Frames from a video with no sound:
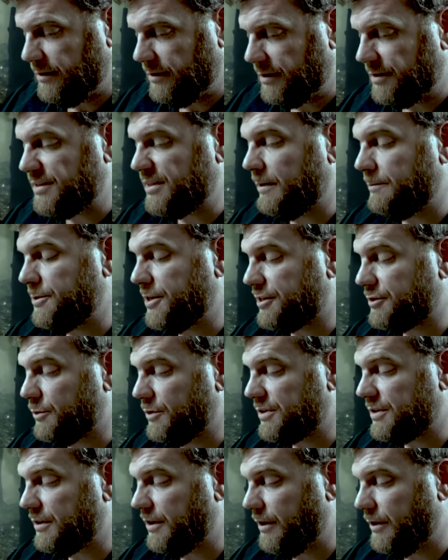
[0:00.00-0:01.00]
The subject
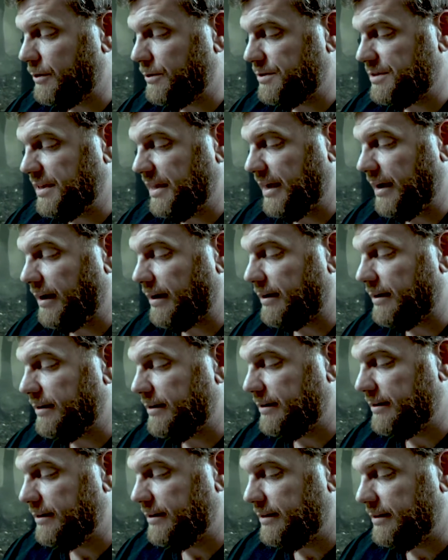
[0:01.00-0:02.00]
was closed there.
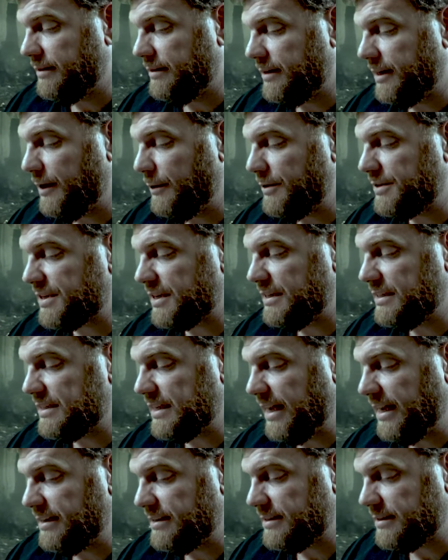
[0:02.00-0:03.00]
He was
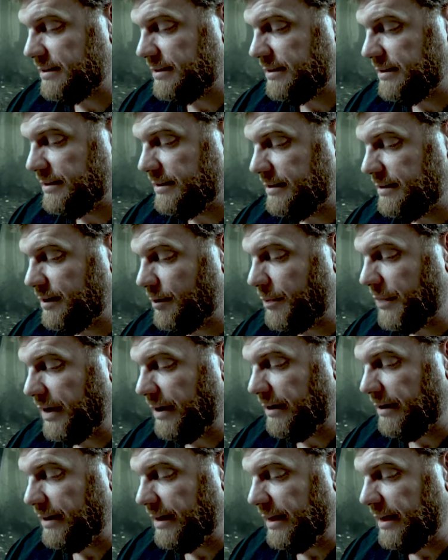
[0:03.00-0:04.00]
content,
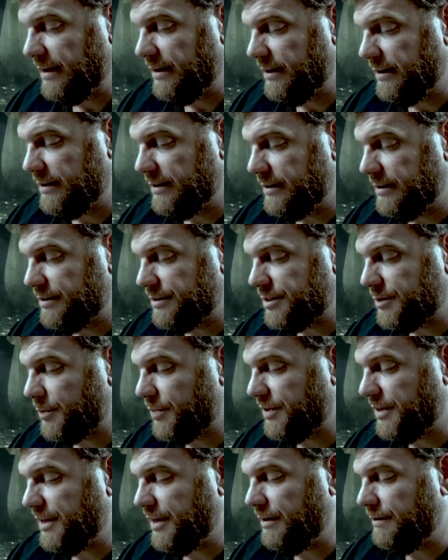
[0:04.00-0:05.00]
apparently, to
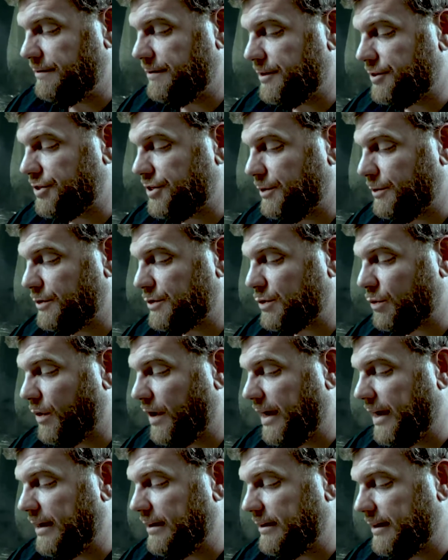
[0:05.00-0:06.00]
believe that she was
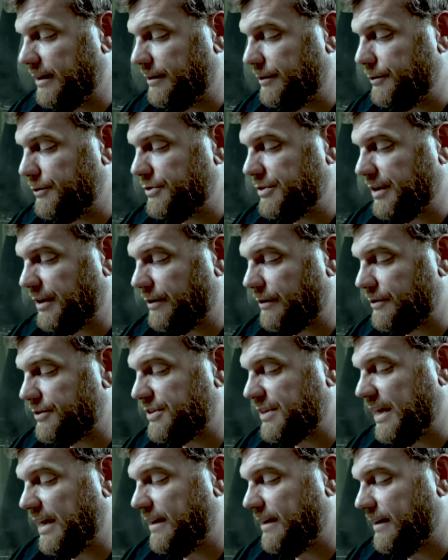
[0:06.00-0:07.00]
quietly losing her
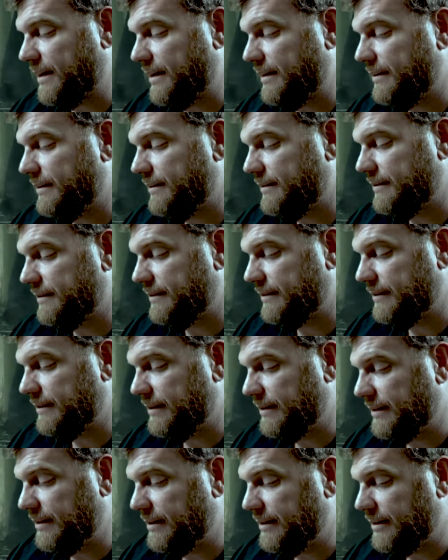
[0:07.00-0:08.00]
sanity.
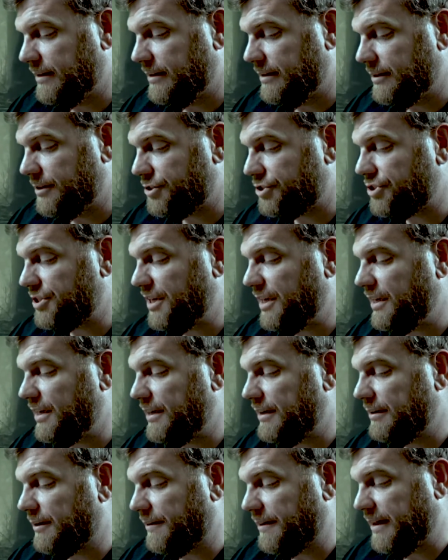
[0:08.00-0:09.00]

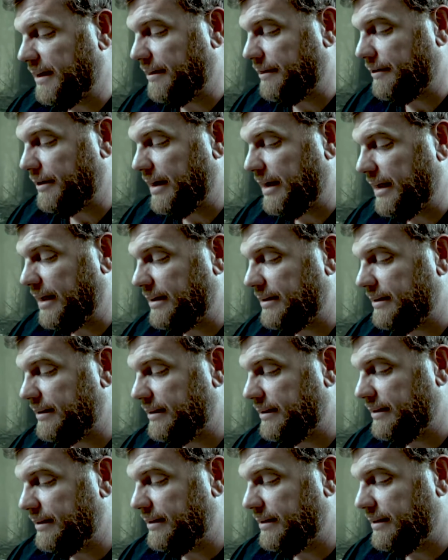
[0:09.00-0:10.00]
She, on the other hand,
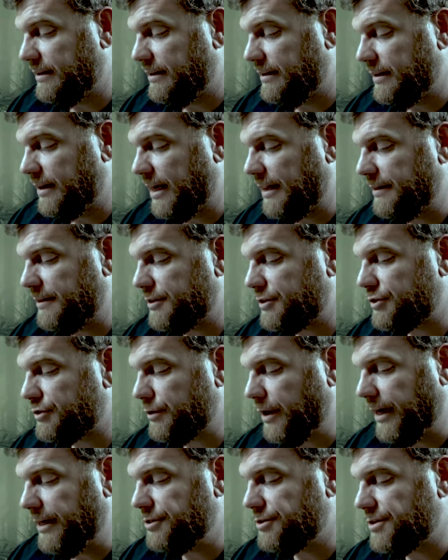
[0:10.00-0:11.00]
had the
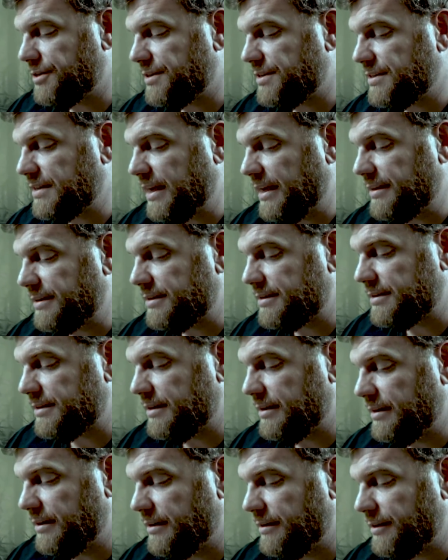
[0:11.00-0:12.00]
strangest sense
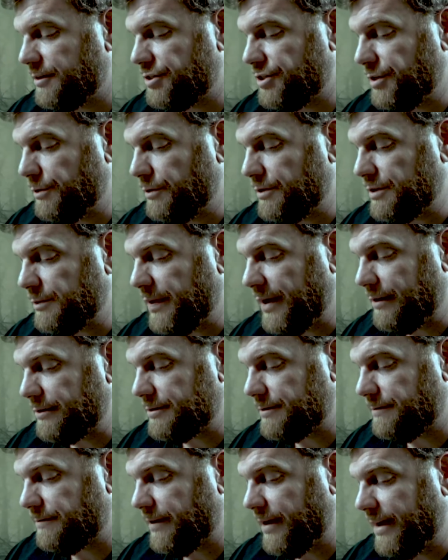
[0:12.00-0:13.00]
that she was about
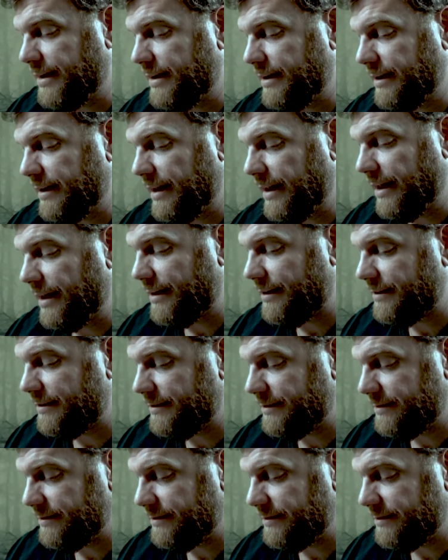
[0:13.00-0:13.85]
to find it again.